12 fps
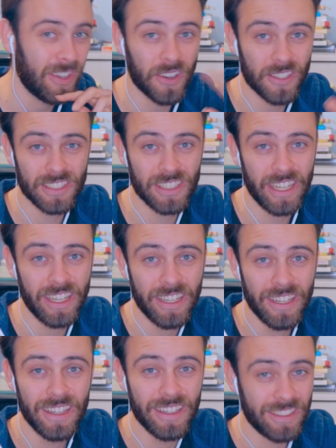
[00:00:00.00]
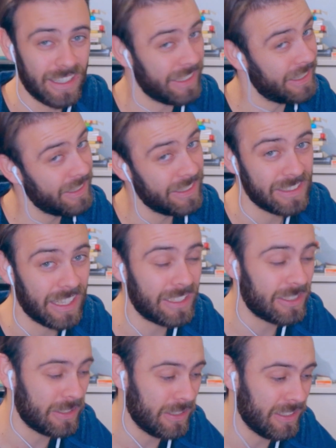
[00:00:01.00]
honestly, like
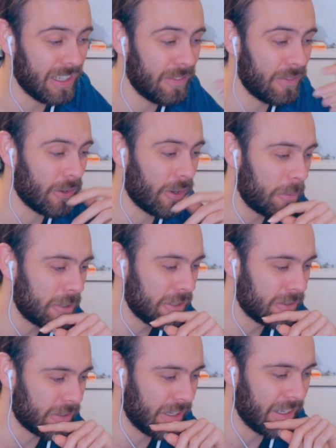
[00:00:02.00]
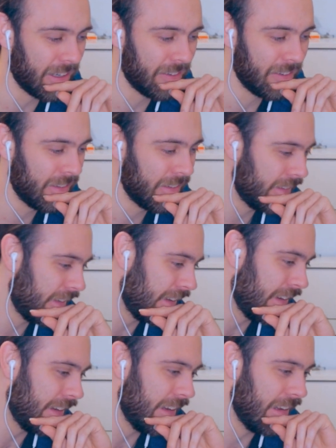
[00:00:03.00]
that's kind of your options right now.
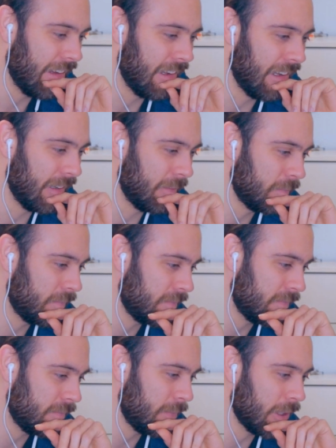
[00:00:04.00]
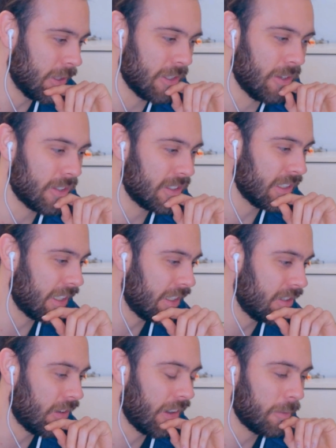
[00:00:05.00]
Um, because honestly,
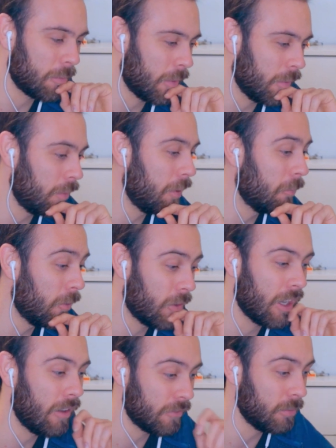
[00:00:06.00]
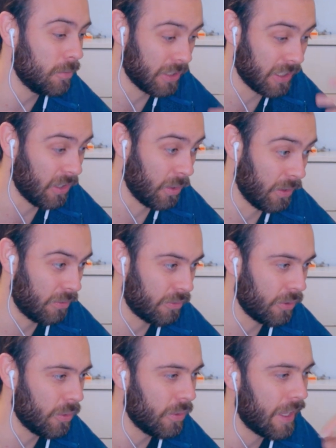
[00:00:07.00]
dying probably would be more comfortable than going
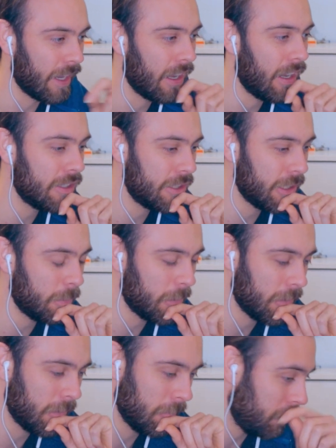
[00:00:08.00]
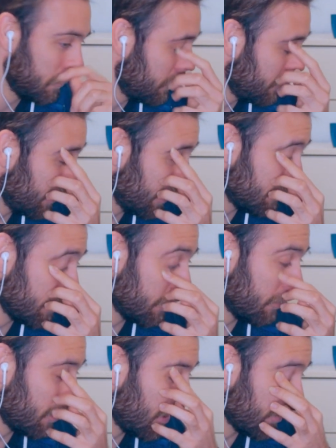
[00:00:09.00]
through all that hardship. It's
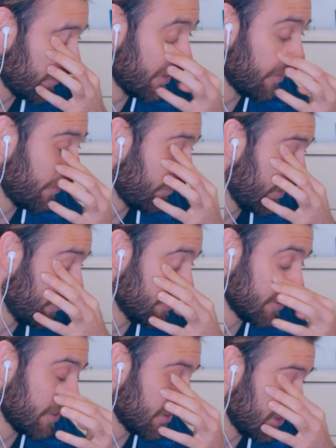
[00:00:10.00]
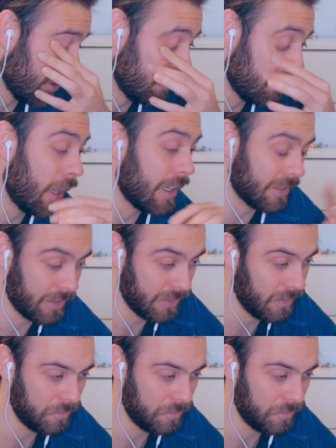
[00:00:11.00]
probably a part of how he feels, honestly. But